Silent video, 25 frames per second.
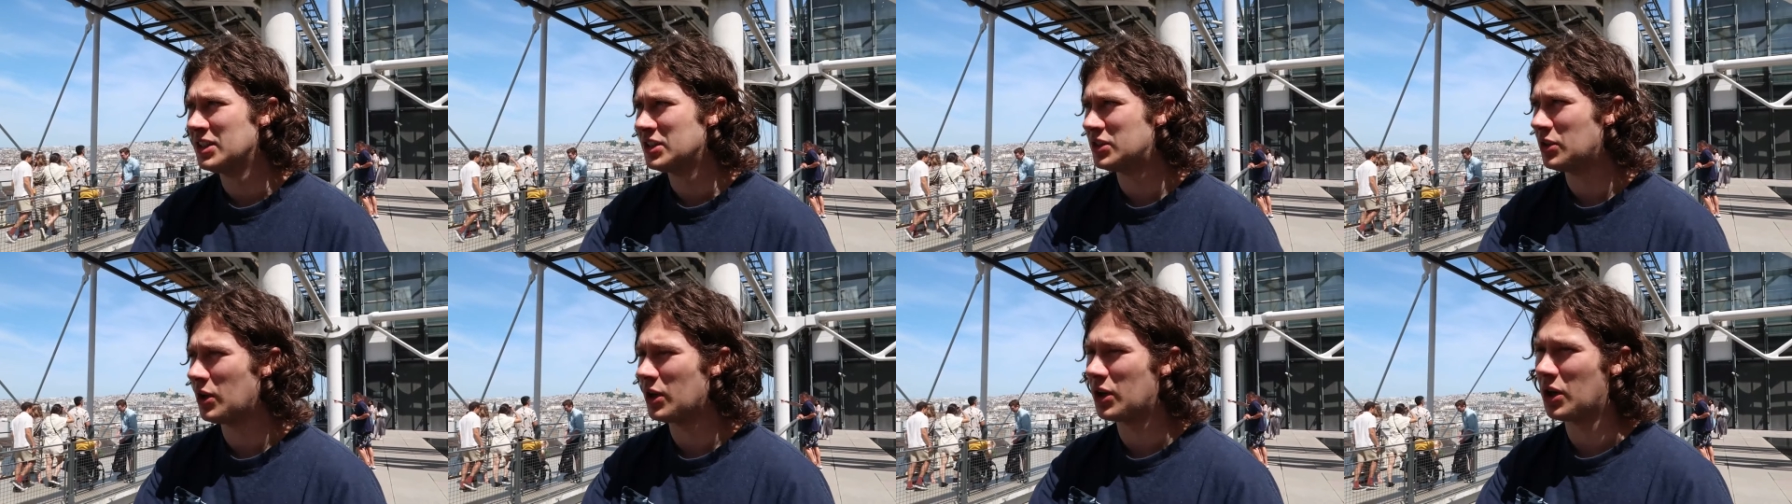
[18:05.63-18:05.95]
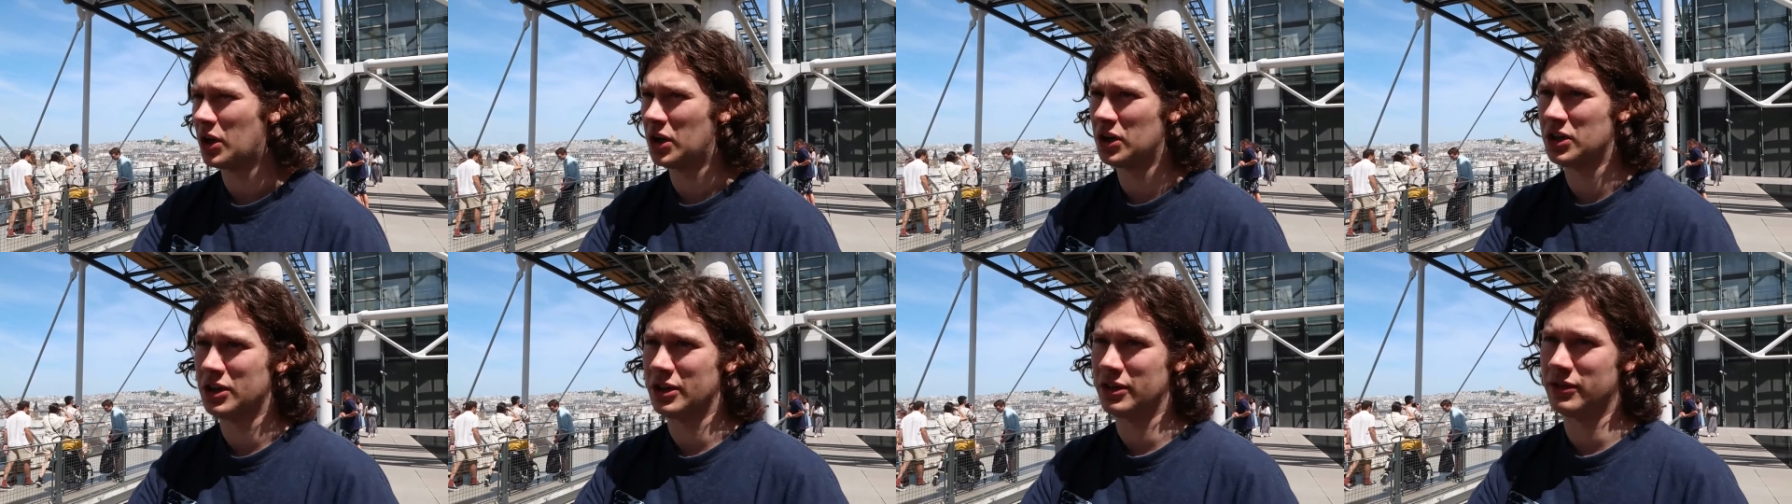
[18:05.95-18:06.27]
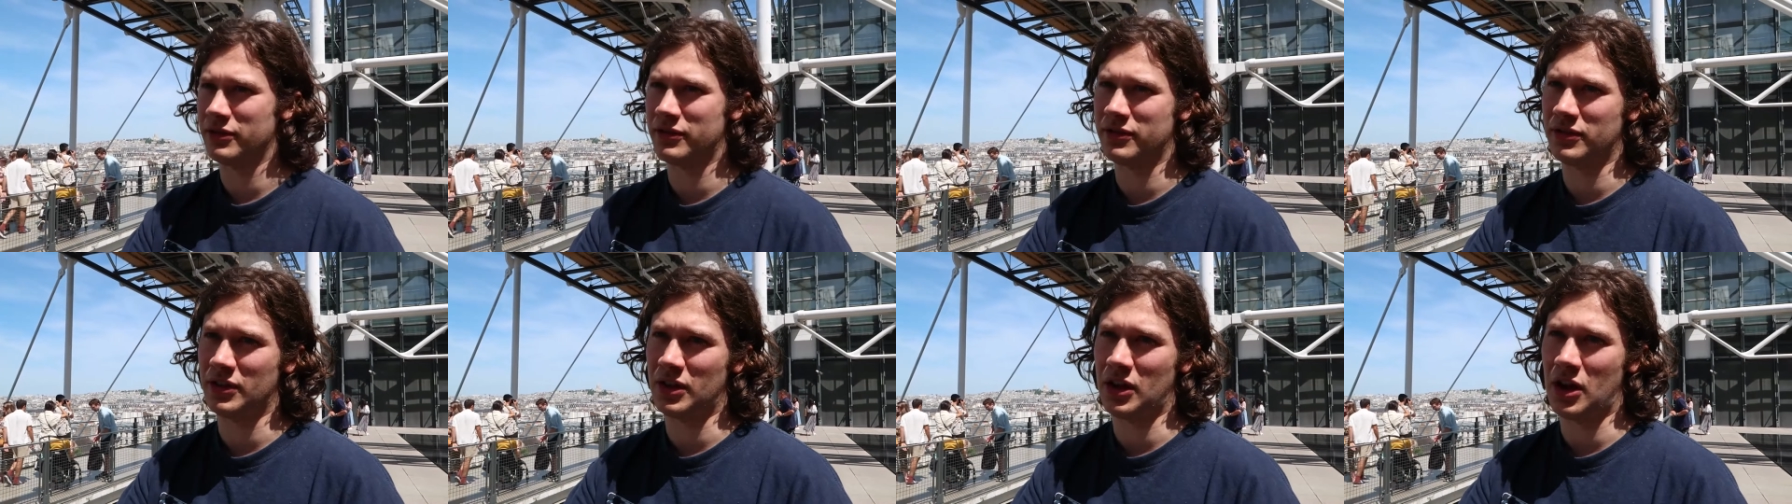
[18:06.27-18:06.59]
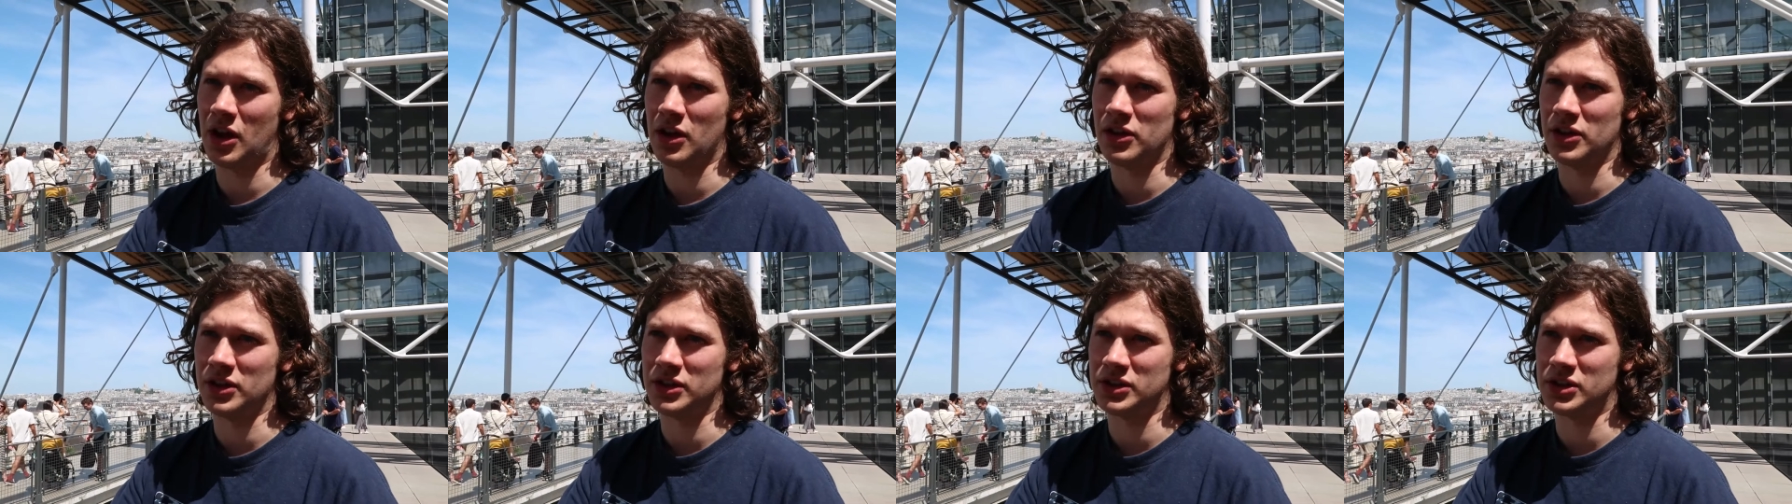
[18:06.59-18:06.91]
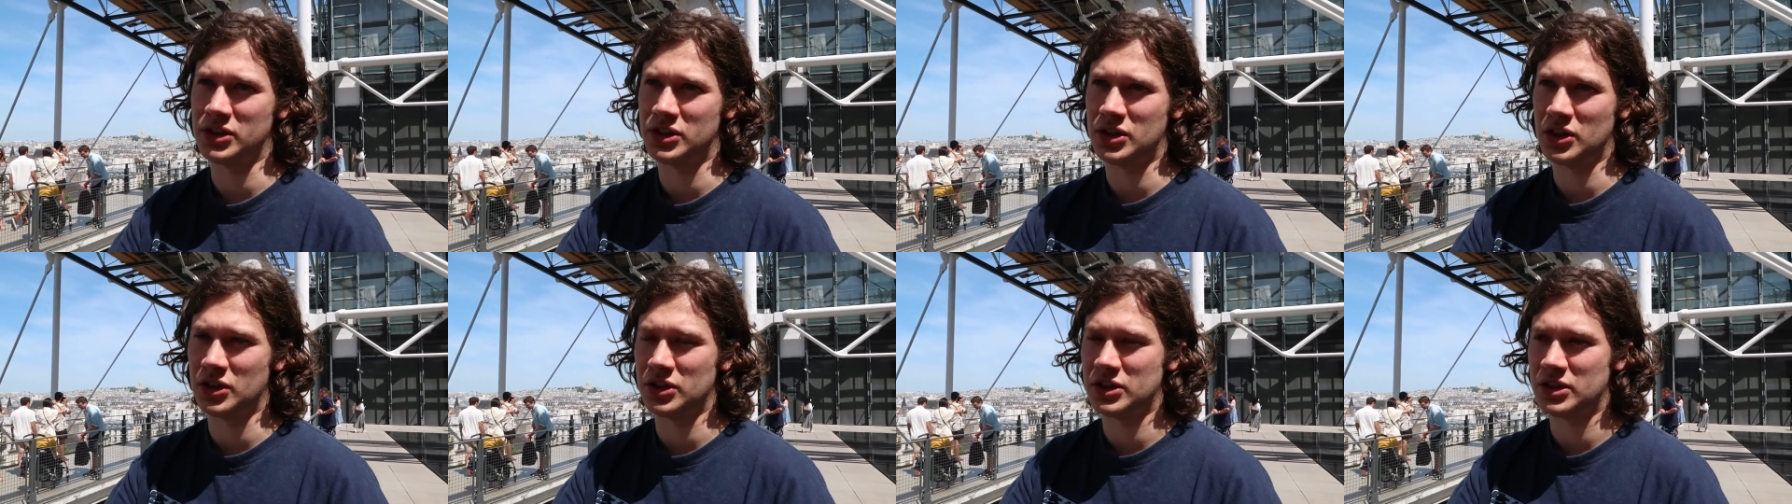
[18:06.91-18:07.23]
so I kind of
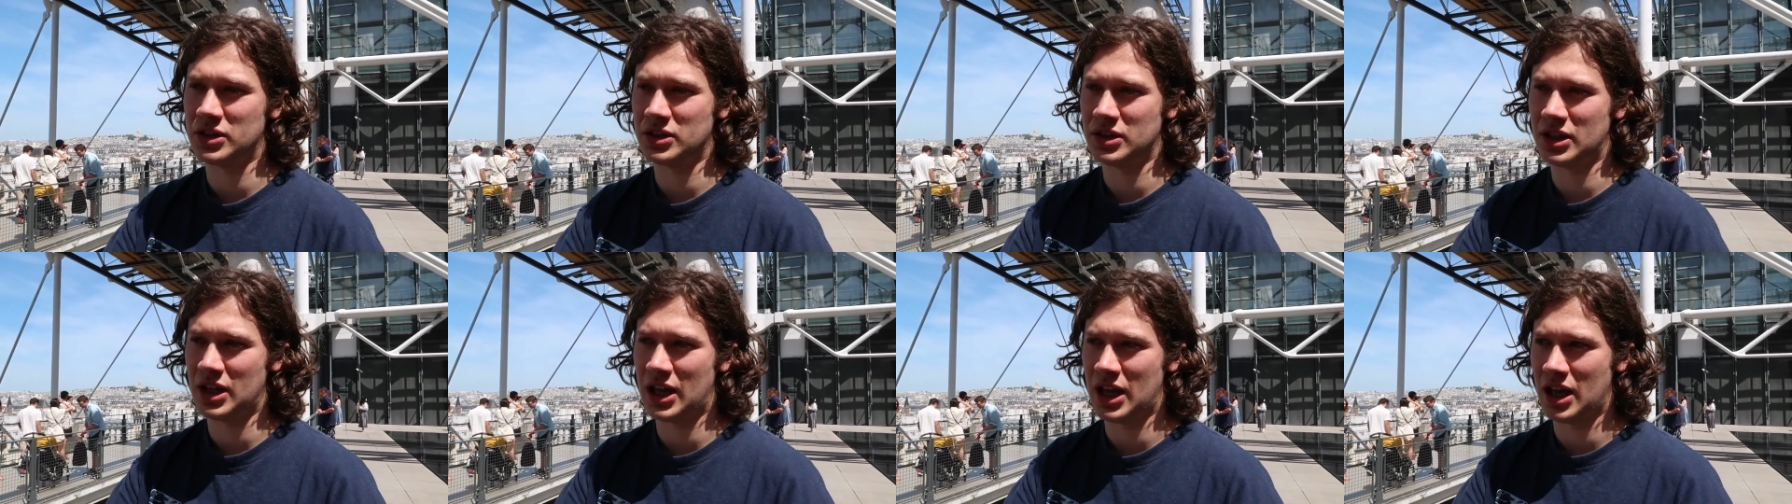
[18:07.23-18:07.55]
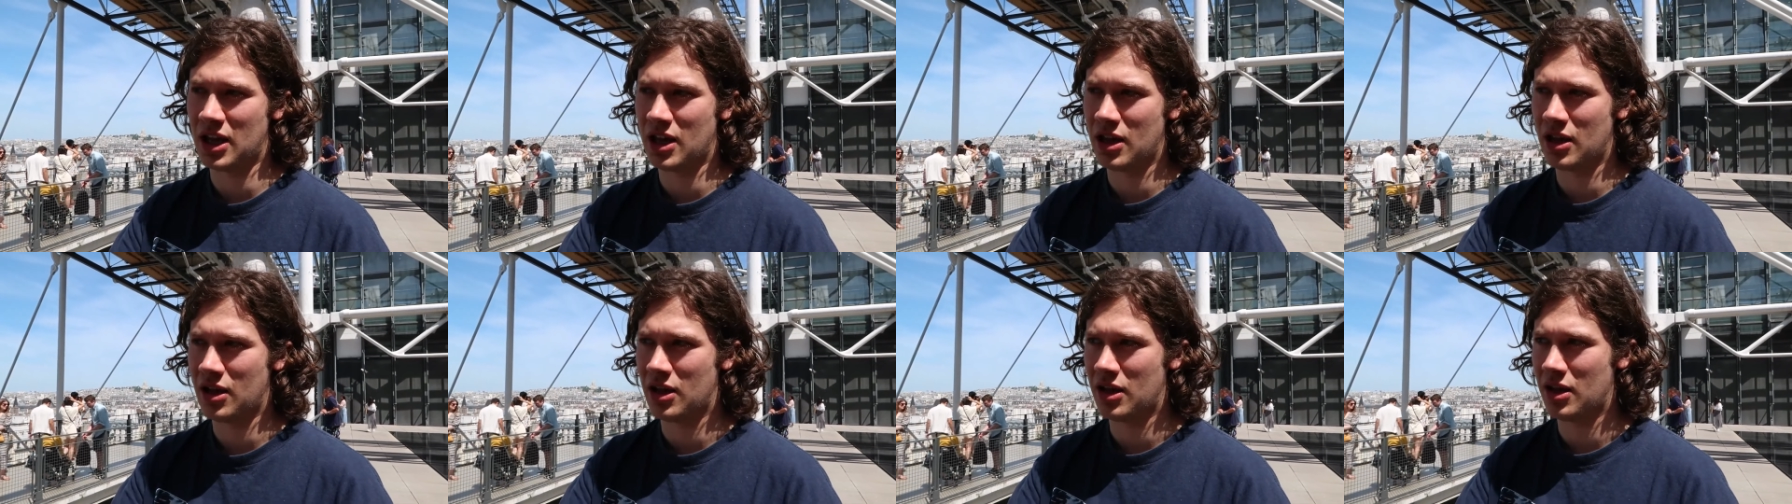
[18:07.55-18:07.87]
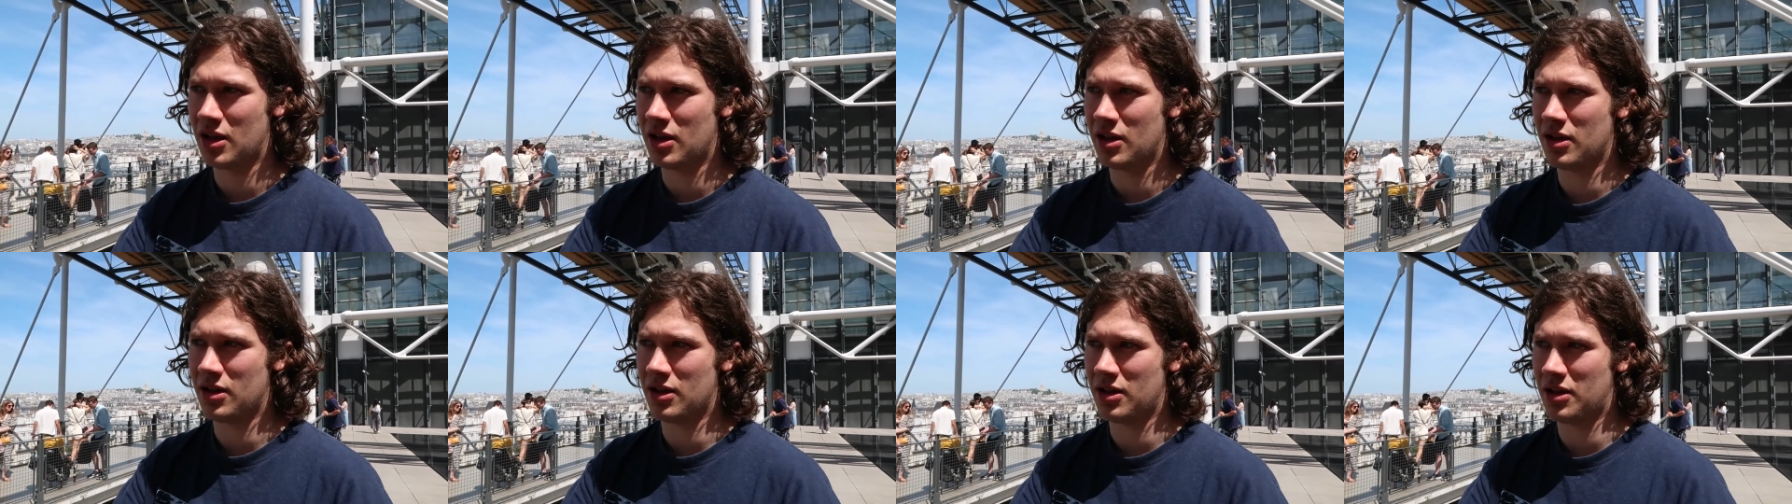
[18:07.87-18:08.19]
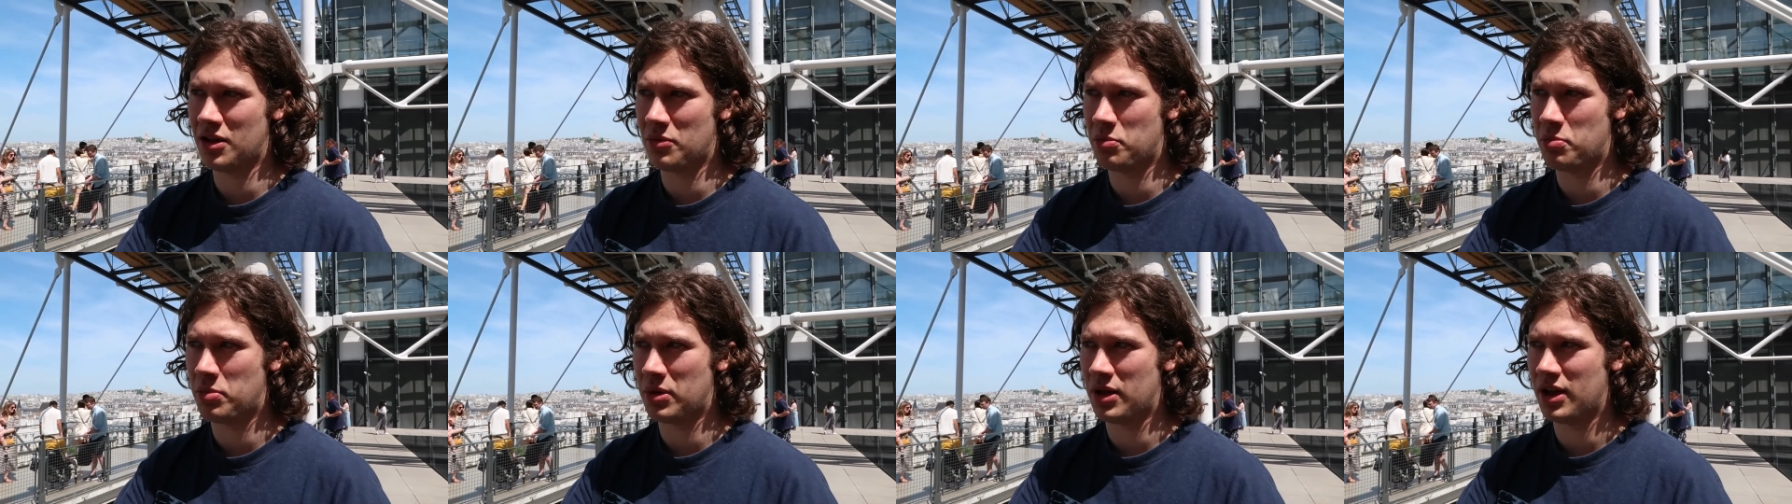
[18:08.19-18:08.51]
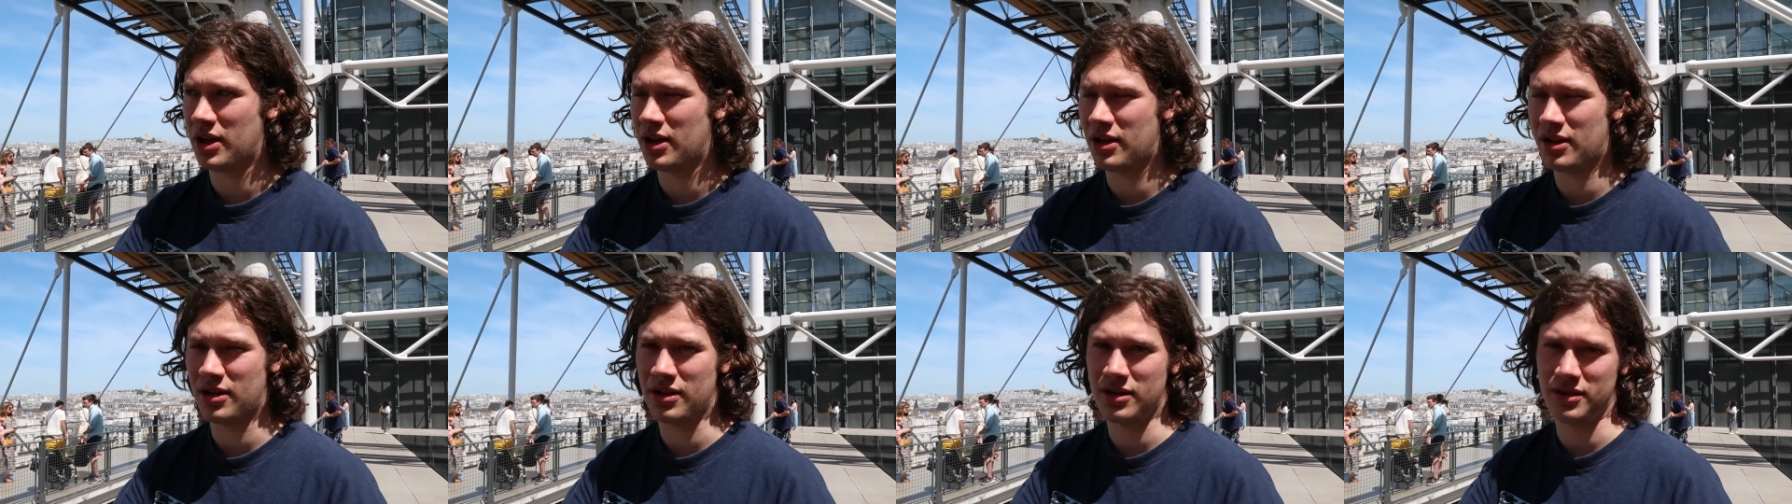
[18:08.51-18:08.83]
understood it
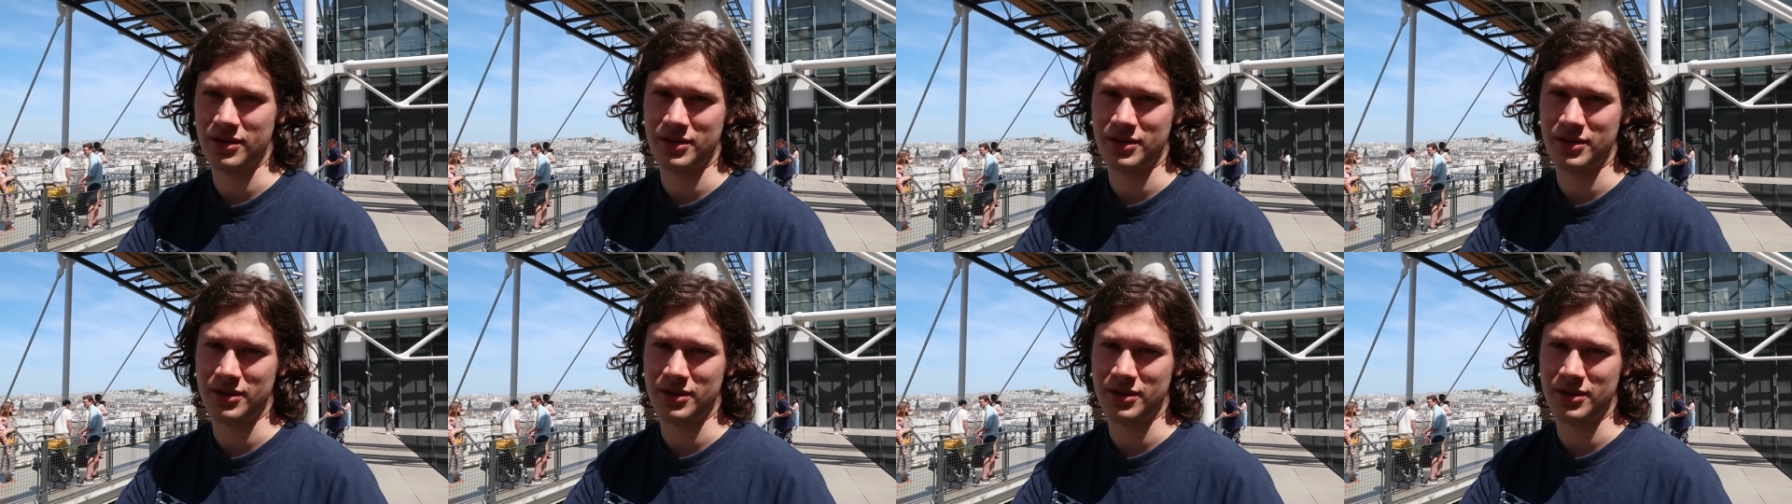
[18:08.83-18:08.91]
bit.